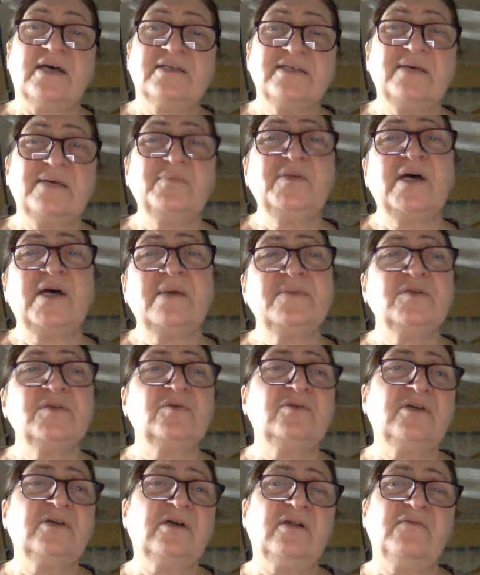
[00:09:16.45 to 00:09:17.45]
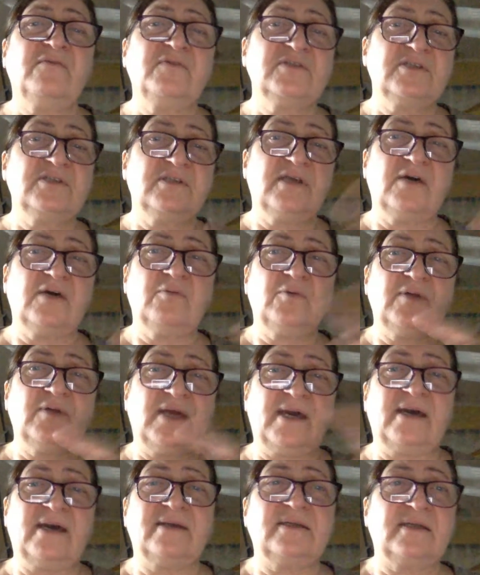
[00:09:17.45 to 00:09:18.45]
Sometimes on television, they
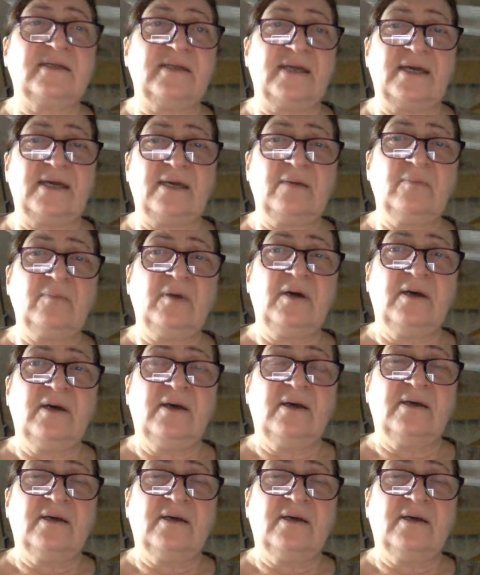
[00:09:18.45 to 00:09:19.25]
would add a name